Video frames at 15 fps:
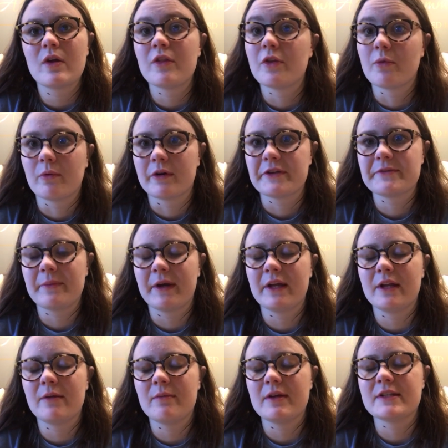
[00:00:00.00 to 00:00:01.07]
the worst by
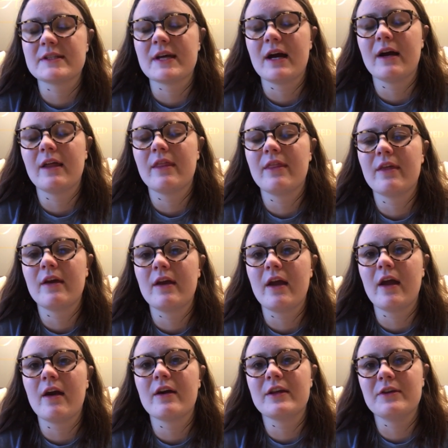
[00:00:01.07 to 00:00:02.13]
any means.
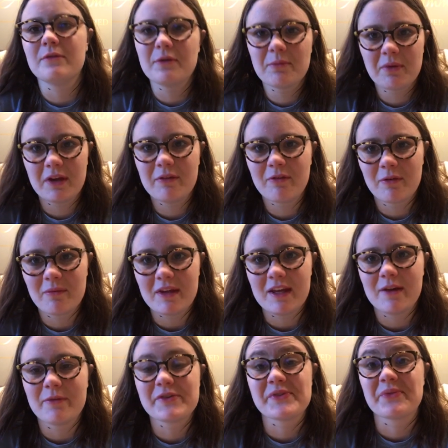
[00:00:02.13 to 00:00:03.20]
The unit plan for
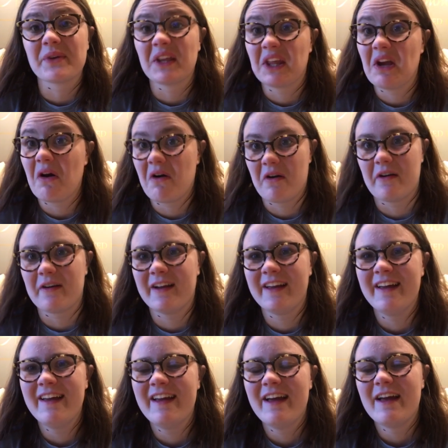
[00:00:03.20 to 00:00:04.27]
me was really hard.
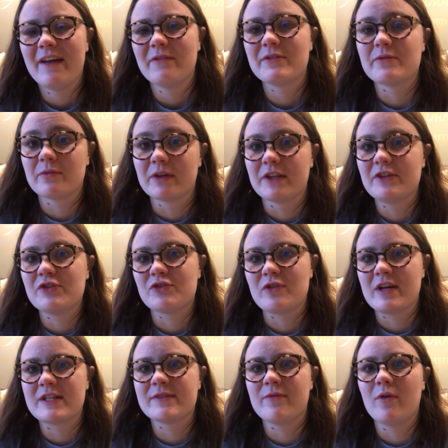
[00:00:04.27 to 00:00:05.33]
It was really
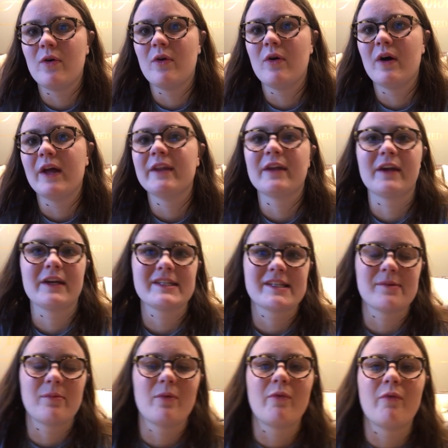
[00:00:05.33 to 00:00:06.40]
stressful, and like I
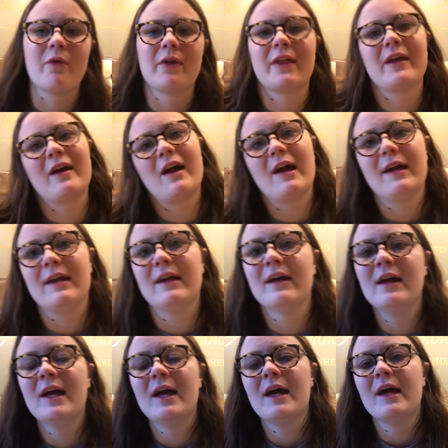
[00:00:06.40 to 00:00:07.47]
said before, like
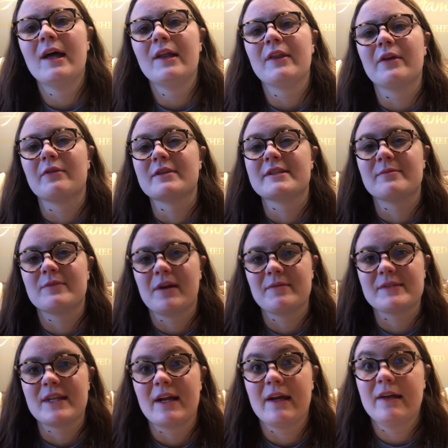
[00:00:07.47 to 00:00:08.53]
there were some
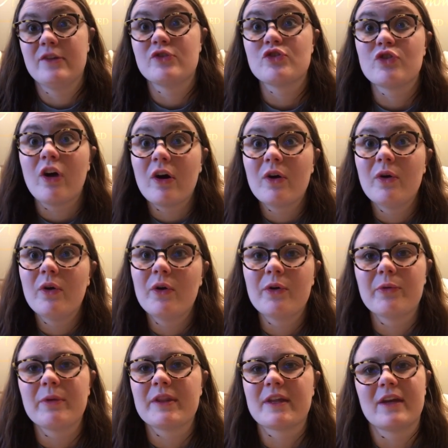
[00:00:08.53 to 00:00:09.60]
times that I had struggled
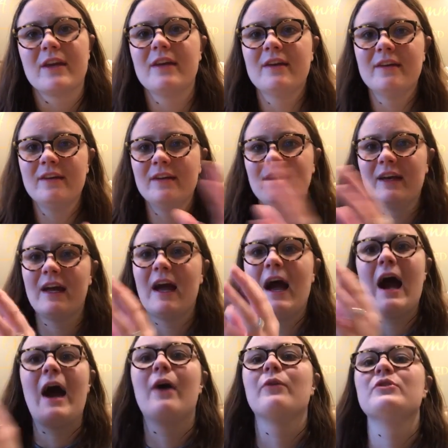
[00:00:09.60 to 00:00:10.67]
with like
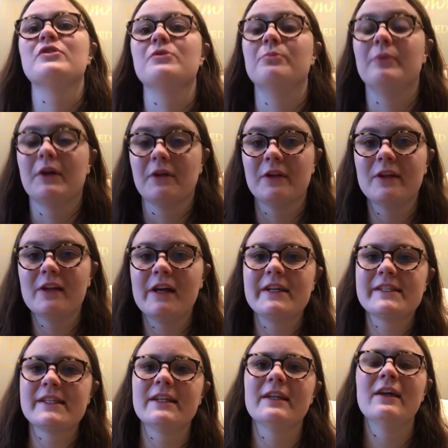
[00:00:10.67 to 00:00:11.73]
how to build a
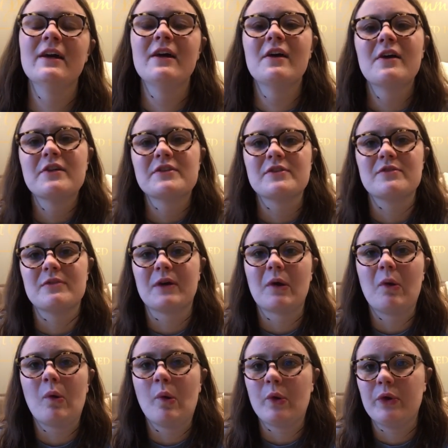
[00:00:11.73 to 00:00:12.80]
lesson. So doing a
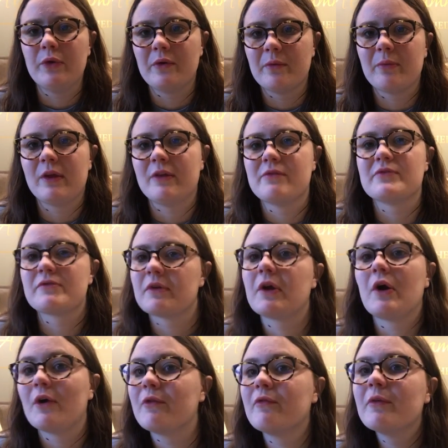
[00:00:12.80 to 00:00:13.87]
whole unit plan was
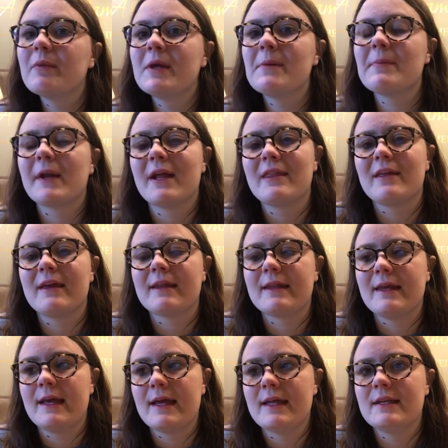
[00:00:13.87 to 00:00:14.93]
really hard for me, but I think in
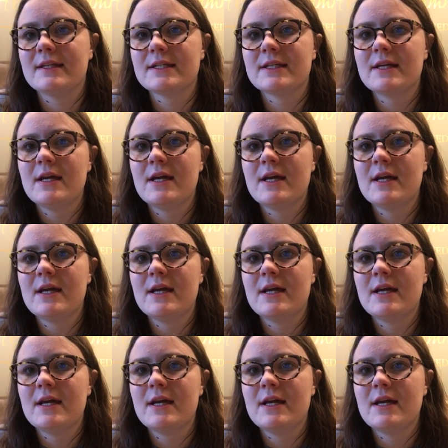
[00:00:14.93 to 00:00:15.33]
the end